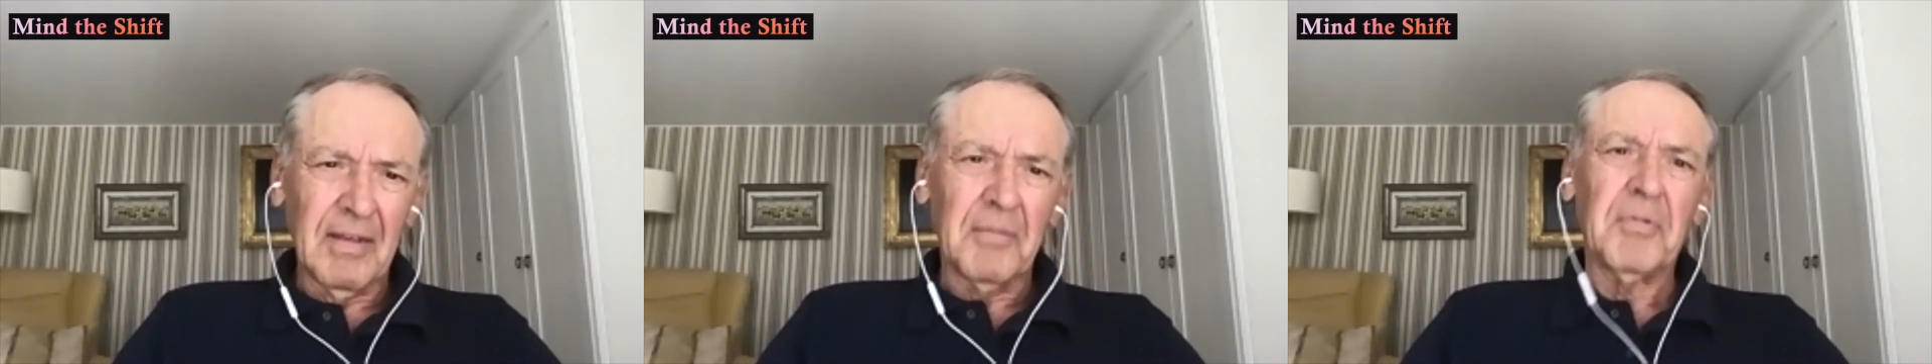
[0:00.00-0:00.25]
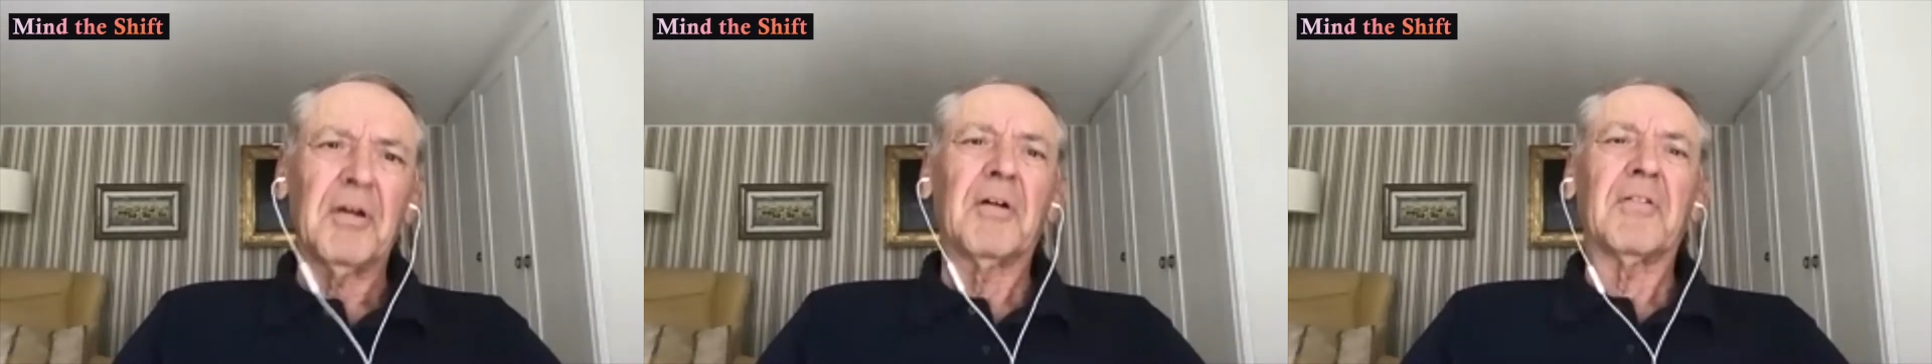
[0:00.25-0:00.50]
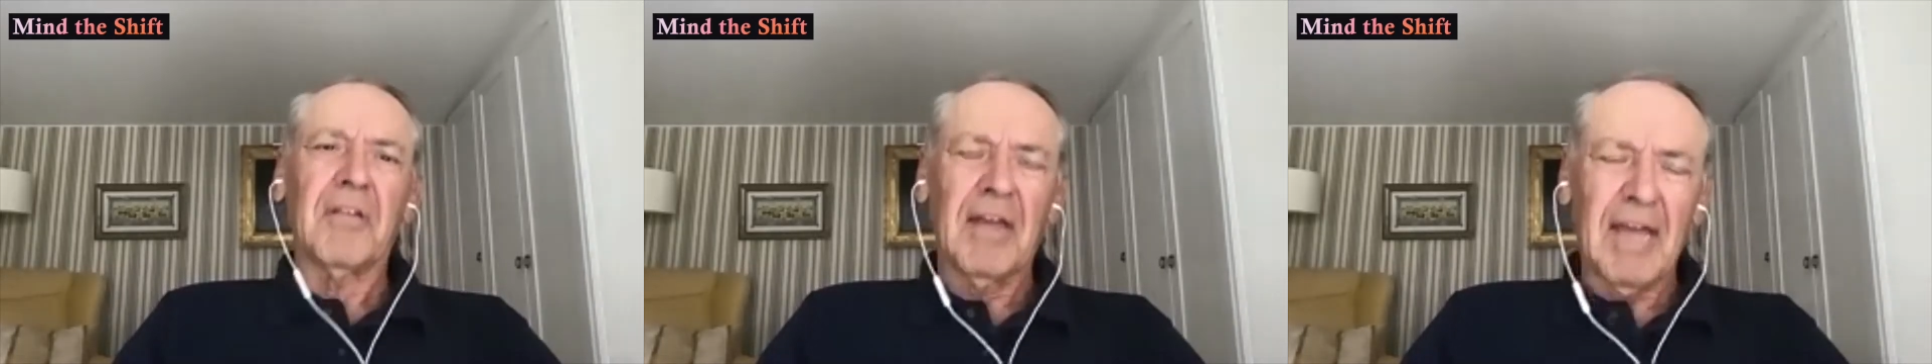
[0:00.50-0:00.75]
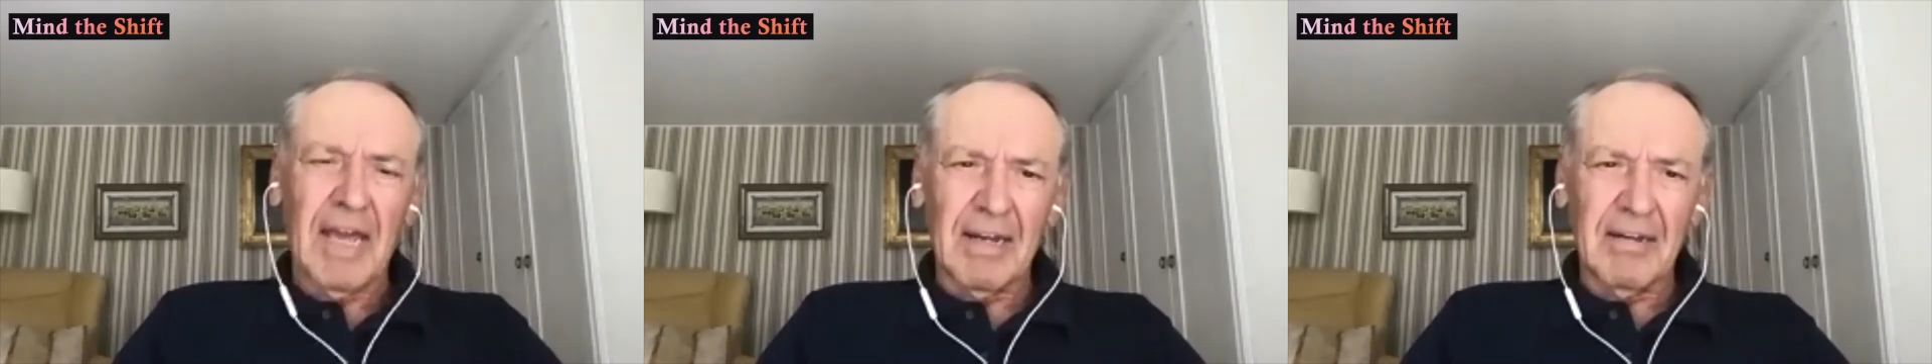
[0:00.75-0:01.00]
We also
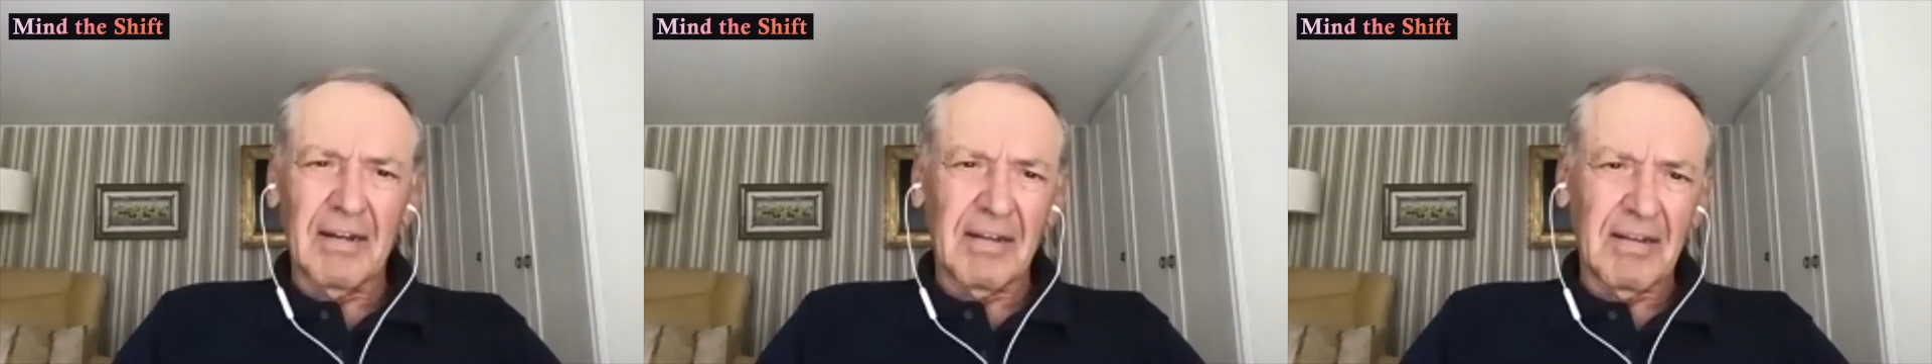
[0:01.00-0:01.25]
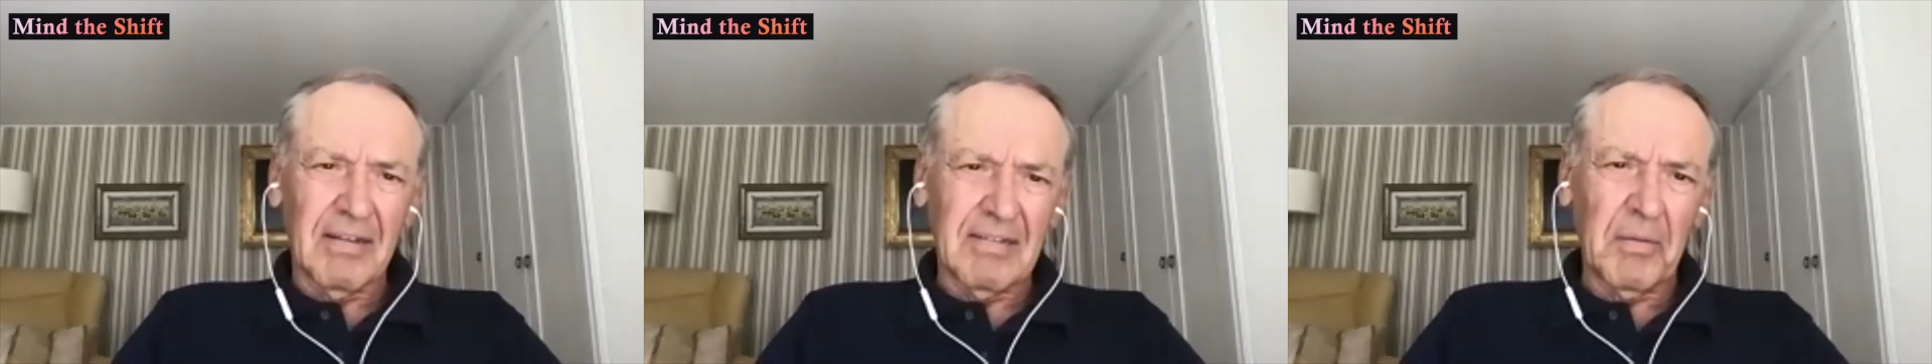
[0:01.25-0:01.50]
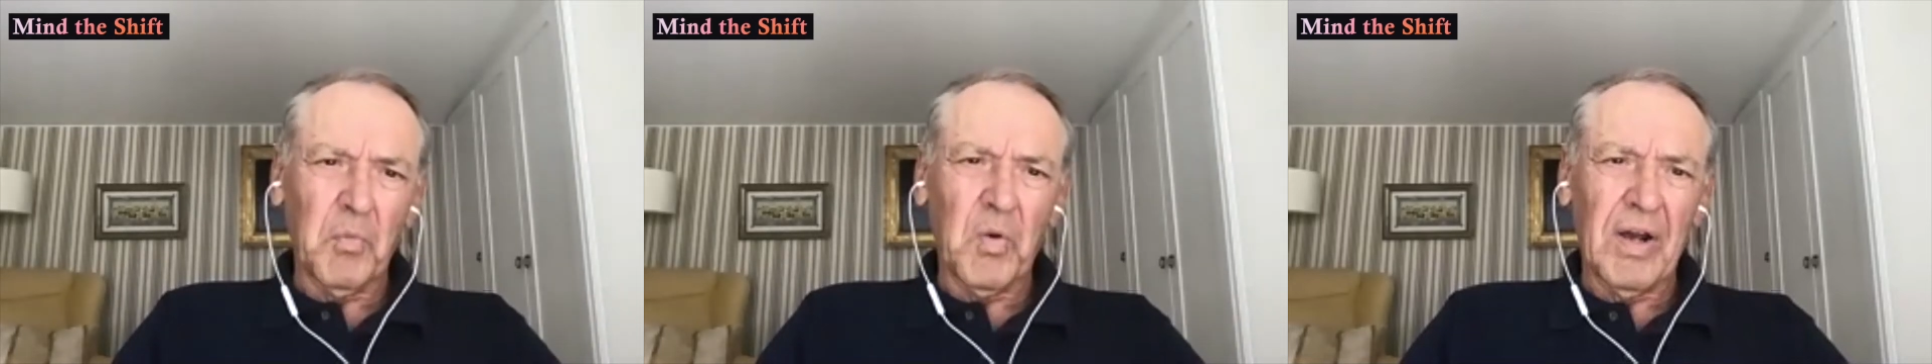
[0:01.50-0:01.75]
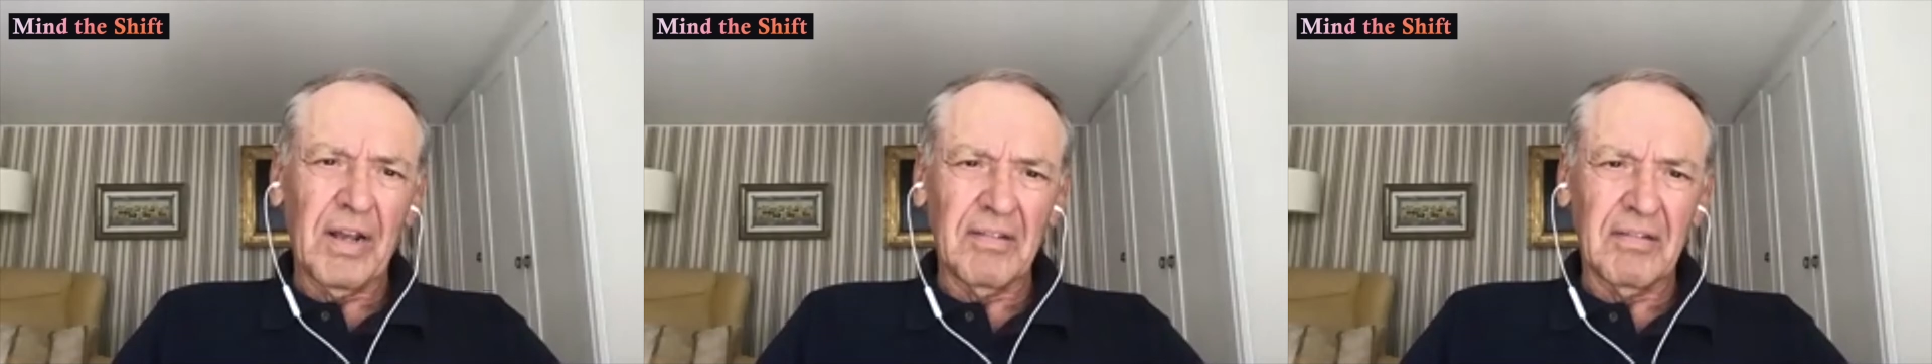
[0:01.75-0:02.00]
had some
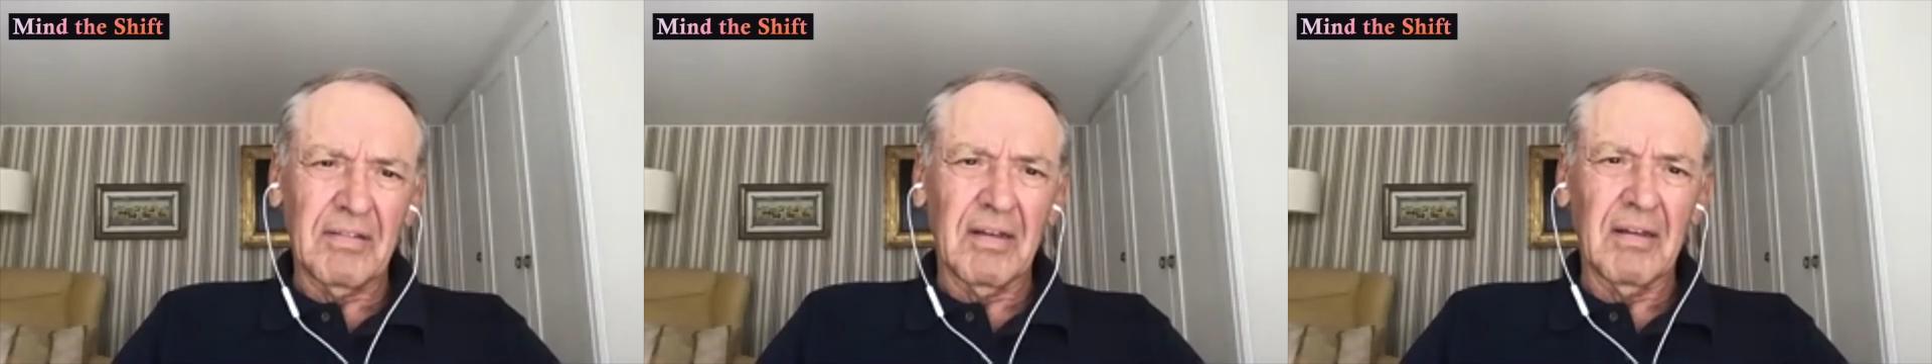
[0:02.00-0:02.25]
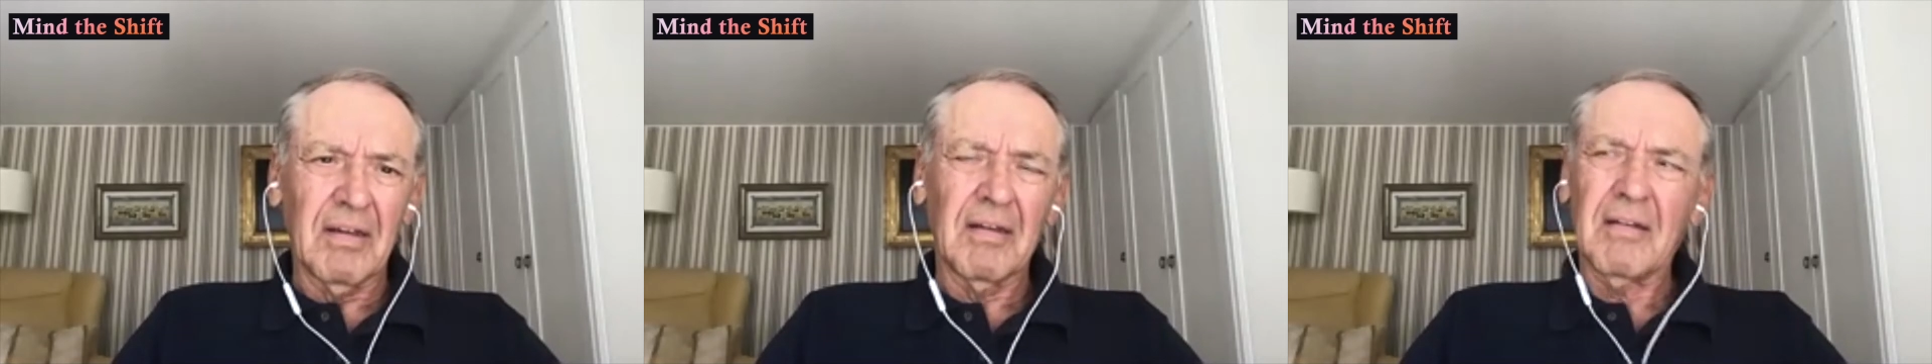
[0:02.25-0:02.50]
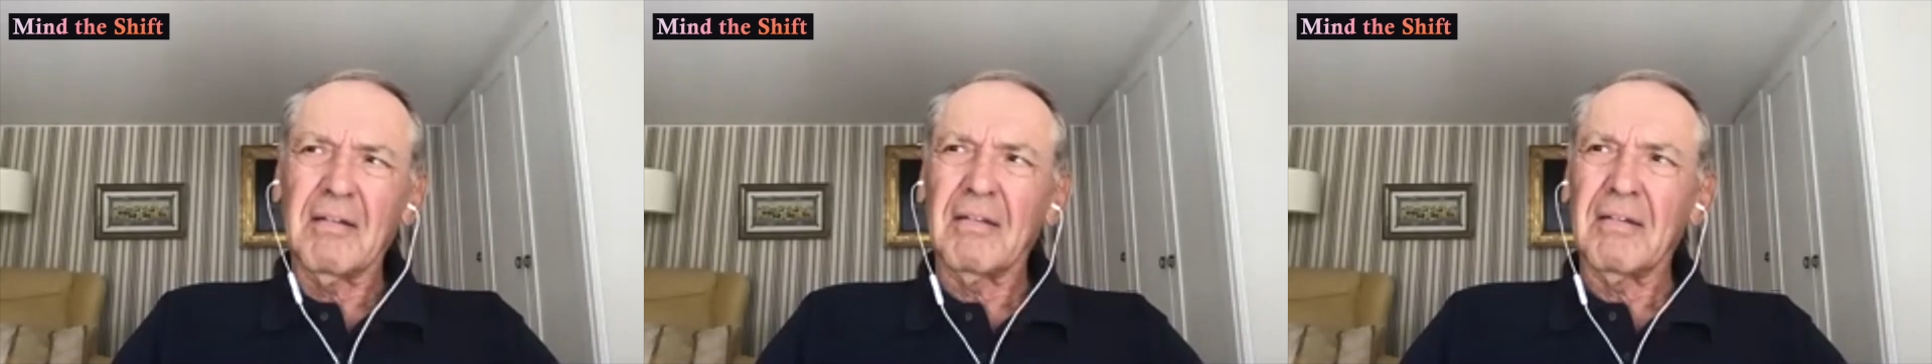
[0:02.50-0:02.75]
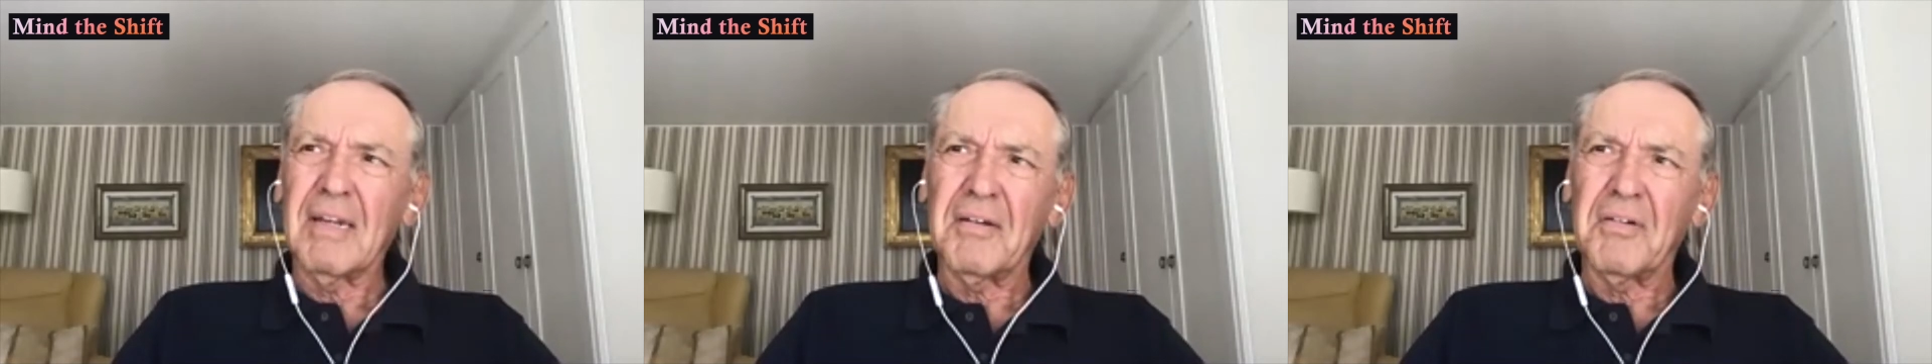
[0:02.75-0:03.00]
wise
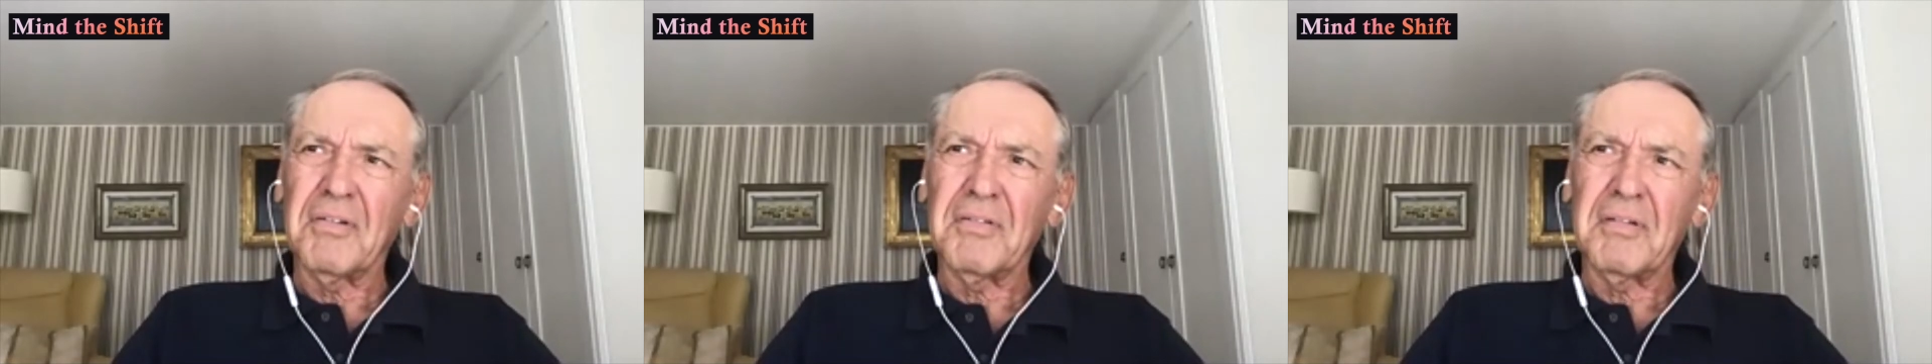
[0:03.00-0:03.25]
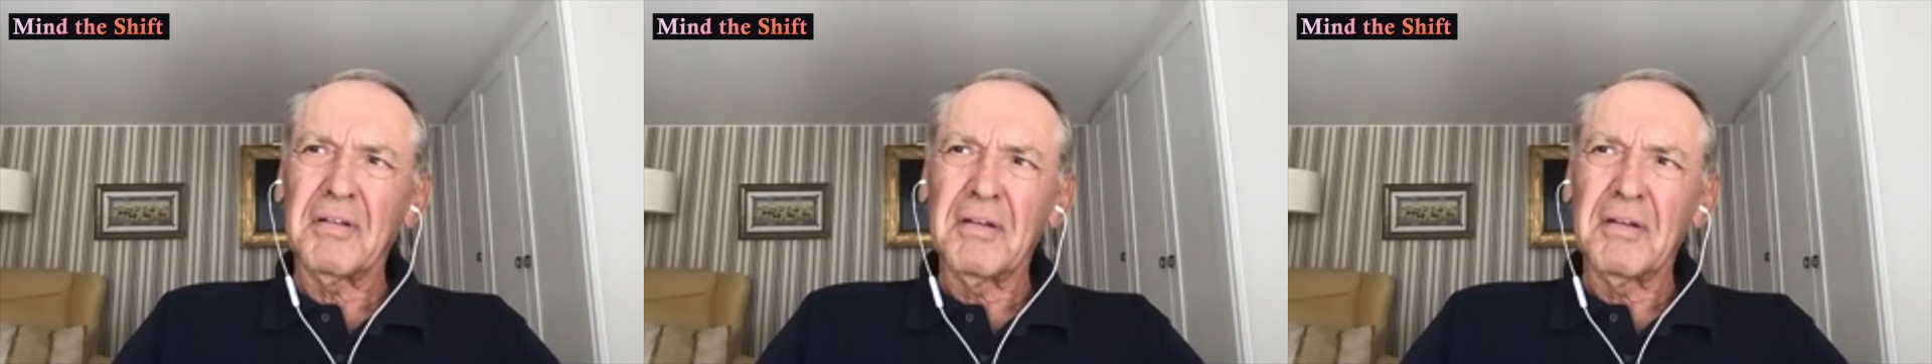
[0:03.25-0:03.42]
leaders,